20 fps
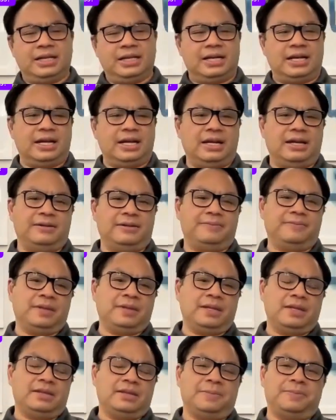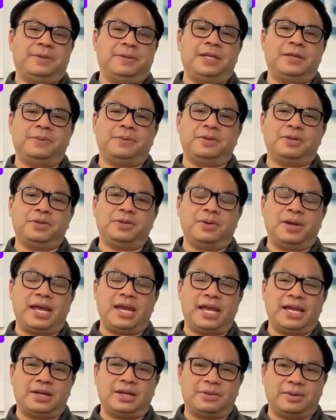The people you
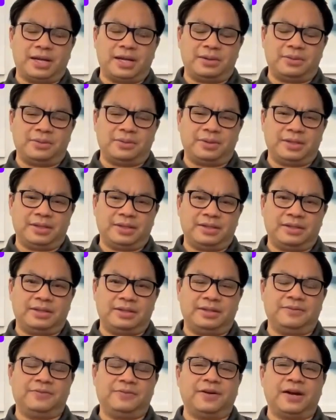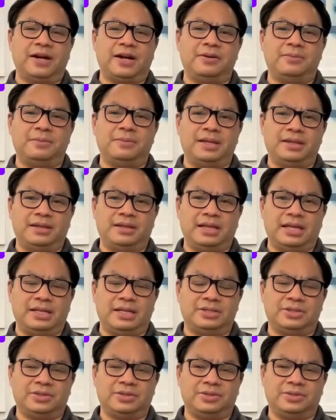hang around with, the environment that
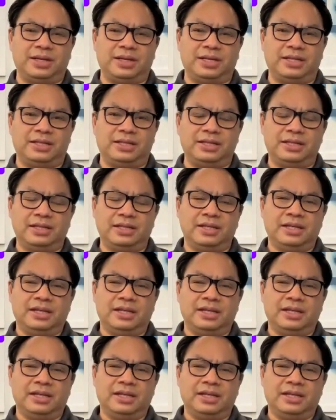you're in,